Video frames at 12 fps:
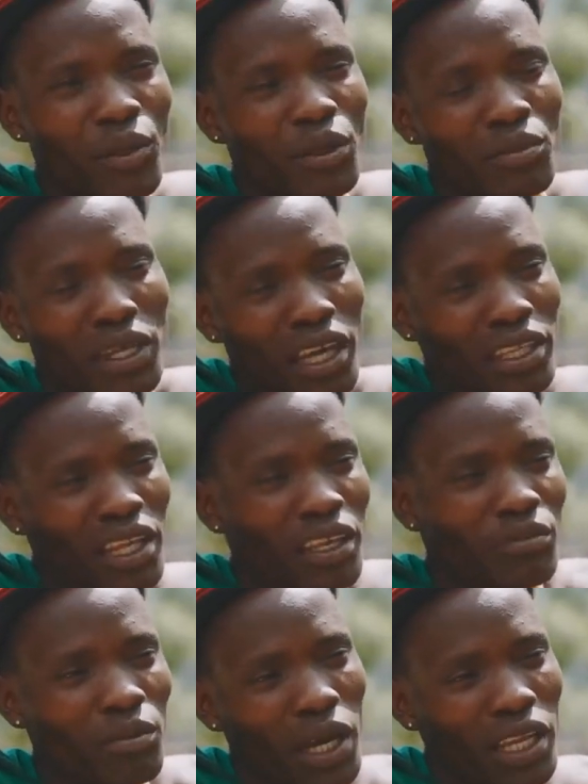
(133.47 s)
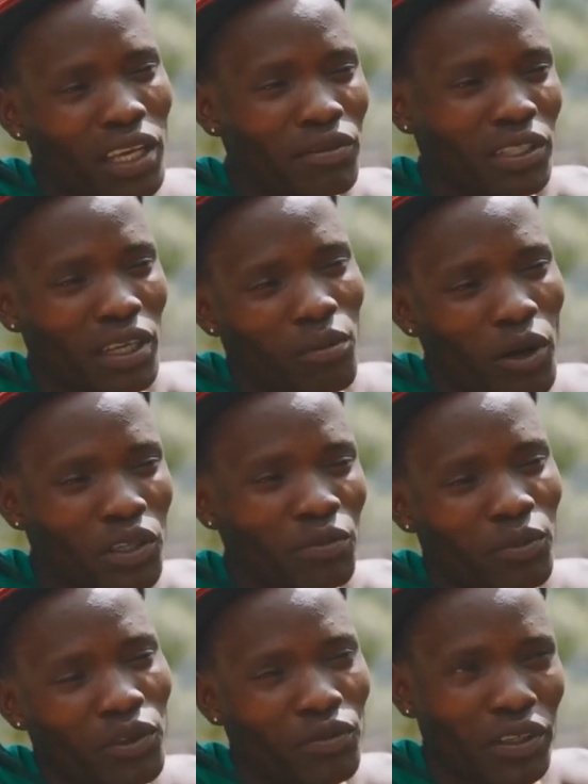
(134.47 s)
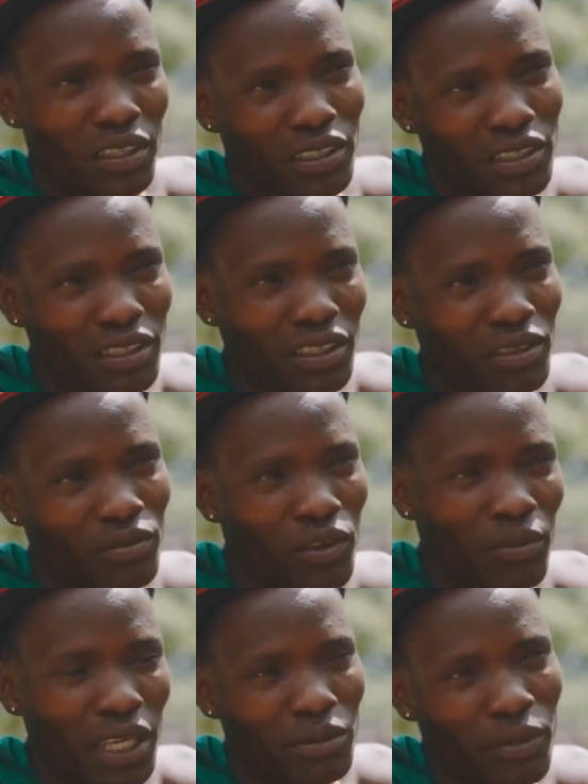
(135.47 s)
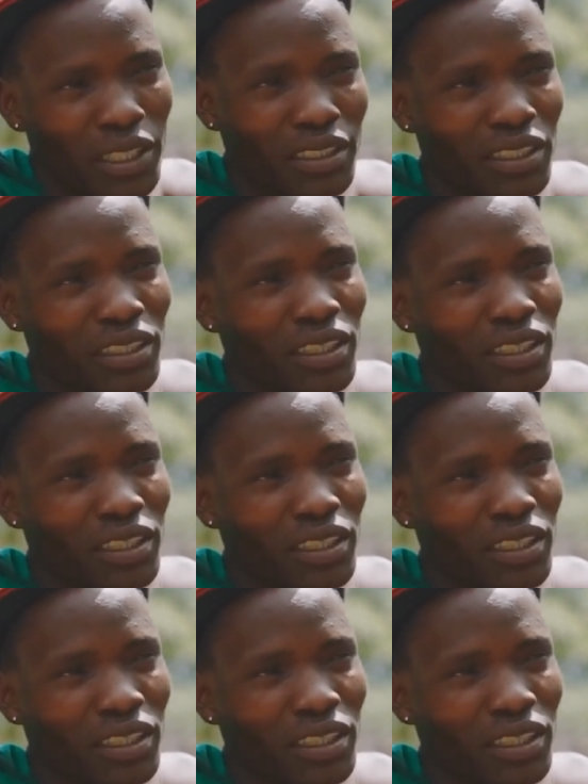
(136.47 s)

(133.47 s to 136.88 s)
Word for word: Maybe that life, my life somehow improving from that part.